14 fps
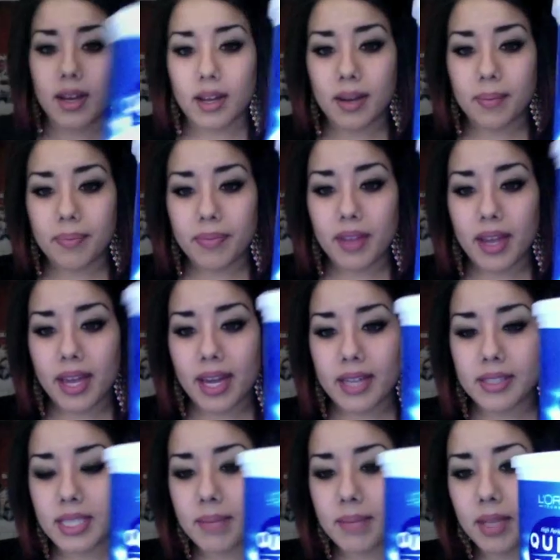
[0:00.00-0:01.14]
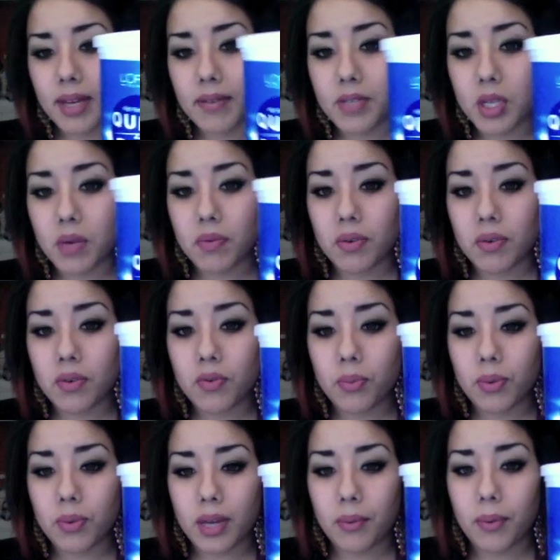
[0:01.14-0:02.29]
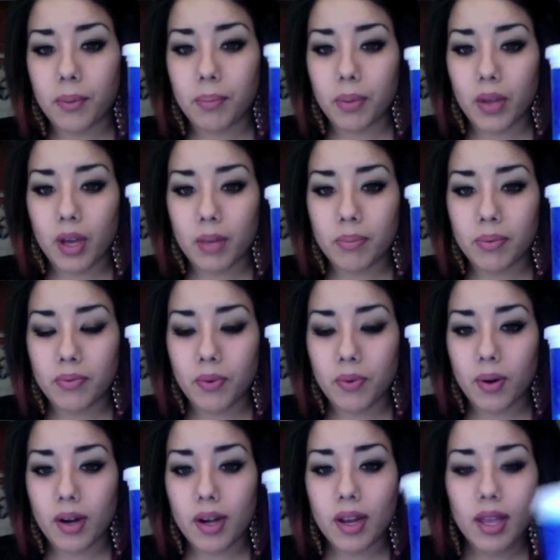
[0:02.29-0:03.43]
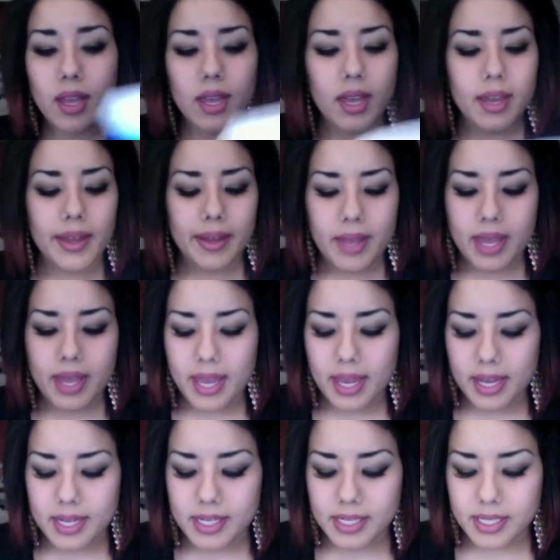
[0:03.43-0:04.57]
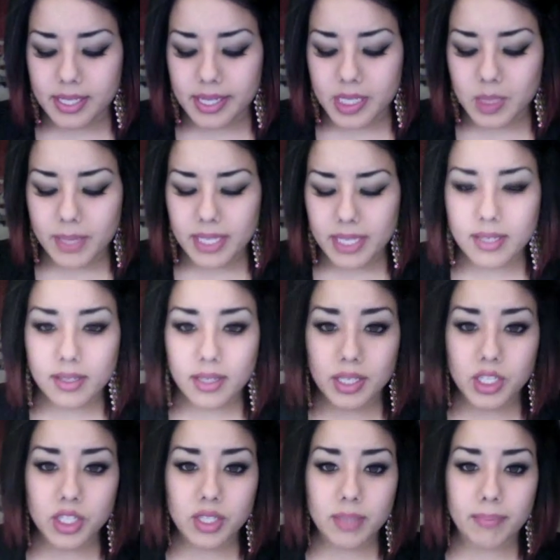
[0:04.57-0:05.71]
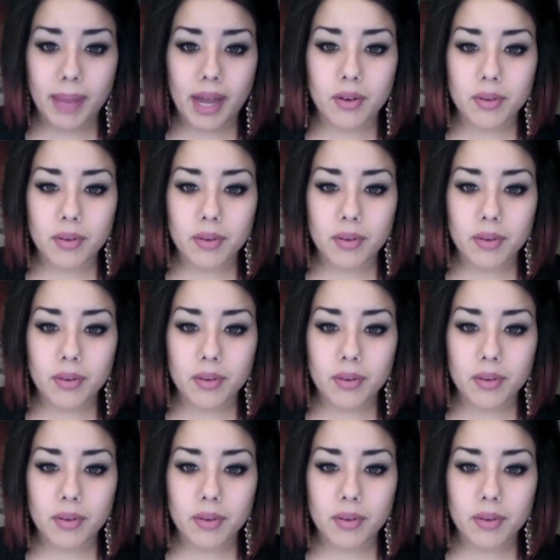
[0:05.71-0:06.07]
I had some left over from when I went blonde before, and it's basically just a powder